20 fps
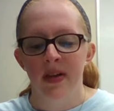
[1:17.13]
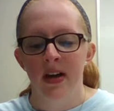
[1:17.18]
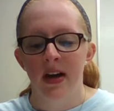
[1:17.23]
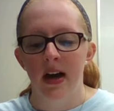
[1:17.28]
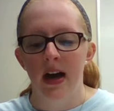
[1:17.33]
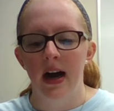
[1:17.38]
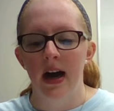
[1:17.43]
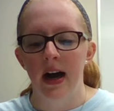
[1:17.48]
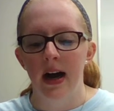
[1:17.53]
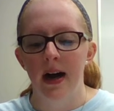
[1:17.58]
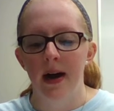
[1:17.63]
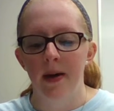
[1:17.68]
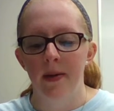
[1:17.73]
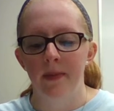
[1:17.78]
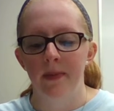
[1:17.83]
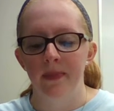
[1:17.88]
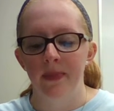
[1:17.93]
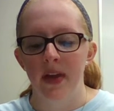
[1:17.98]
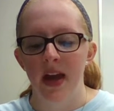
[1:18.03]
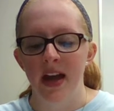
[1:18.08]

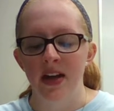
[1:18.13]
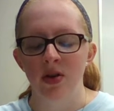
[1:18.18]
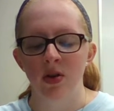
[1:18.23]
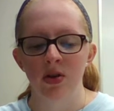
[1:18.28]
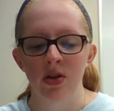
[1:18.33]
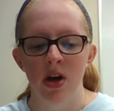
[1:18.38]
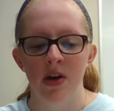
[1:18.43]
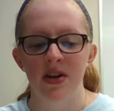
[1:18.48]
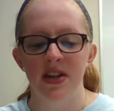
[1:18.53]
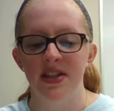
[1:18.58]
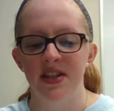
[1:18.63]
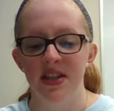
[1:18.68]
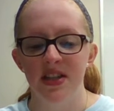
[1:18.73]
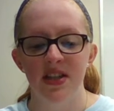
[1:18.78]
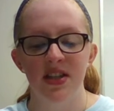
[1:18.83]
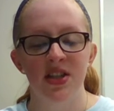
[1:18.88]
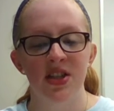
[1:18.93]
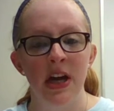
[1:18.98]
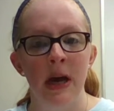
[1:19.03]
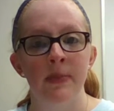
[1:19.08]
And you'll notice this
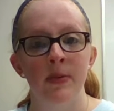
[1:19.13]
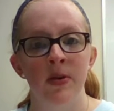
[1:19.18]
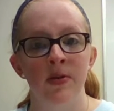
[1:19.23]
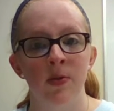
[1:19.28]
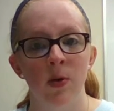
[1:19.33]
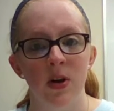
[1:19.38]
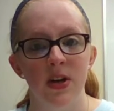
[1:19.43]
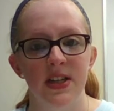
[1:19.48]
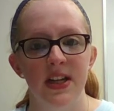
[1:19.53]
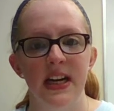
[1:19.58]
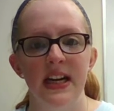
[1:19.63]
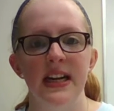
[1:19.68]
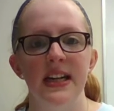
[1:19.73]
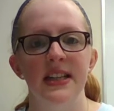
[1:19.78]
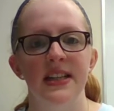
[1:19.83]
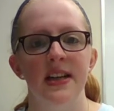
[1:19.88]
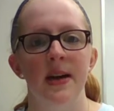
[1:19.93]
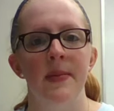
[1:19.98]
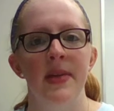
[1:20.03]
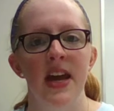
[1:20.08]
is chapter 14,
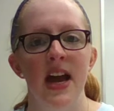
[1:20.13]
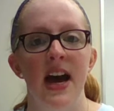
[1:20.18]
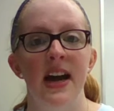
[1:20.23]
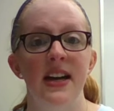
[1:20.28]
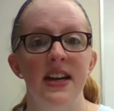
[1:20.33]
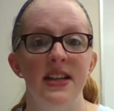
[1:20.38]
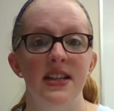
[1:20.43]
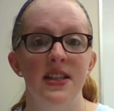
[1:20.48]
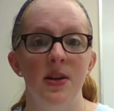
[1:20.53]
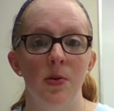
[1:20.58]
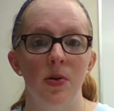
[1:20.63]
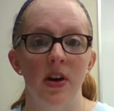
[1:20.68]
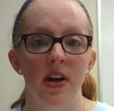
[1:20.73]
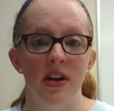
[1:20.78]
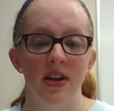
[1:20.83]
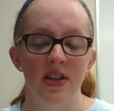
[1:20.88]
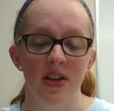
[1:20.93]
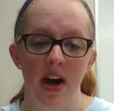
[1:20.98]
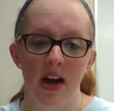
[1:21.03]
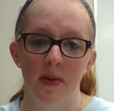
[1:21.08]
and some of the ideas that we're
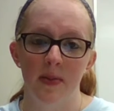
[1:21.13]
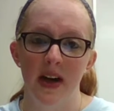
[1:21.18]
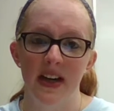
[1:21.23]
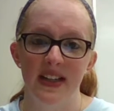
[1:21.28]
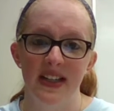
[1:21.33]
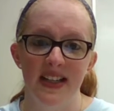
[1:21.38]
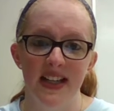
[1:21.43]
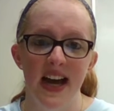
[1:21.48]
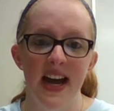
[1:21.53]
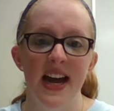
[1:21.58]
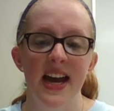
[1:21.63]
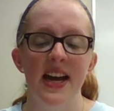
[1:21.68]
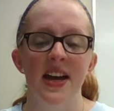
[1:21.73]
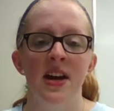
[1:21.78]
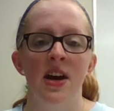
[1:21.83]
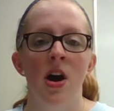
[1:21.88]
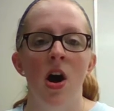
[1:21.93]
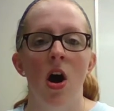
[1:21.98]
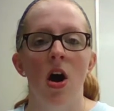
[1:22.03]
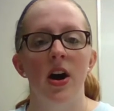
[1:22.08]
going to talk about today
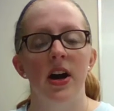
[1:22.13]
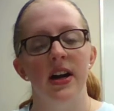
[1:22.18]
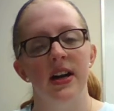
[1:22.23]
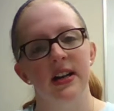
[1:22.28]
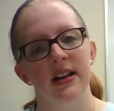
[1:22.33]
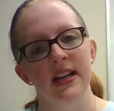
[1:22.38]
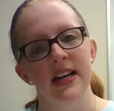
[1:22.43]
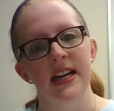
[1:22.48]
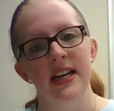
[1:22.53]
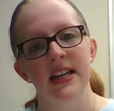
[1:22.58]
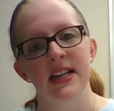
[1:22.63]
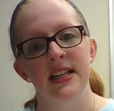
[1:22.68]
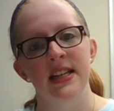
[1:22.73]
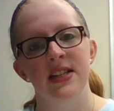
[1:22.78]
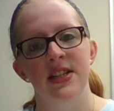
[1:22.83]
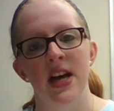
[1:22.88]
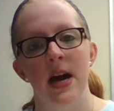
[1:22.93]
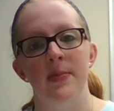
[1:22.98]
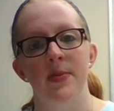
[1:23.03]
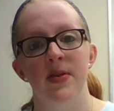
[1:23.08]
are going to lead into
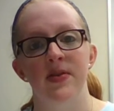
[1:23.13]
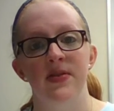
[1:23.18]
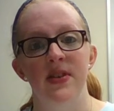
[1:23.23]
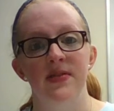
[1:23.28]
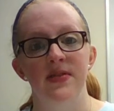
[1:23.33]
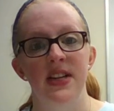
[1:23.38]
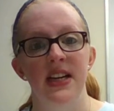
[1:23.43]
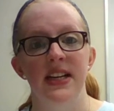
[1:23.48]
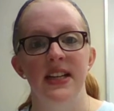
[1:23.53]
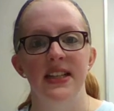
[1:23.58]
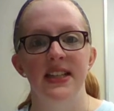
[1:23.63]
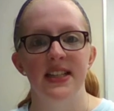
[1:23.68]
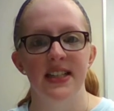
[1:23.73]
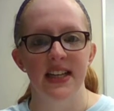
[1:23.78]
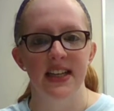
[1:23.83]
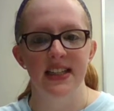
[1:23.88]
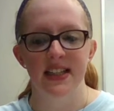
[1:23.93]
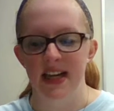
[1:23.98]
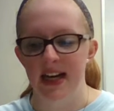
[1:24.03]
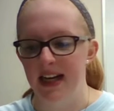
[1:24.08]
chapter 15 and
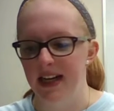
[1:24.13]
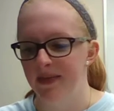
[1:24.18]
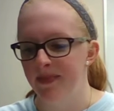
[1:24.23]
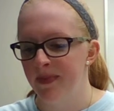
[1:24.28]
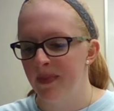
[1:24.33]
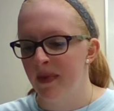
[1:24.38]
16.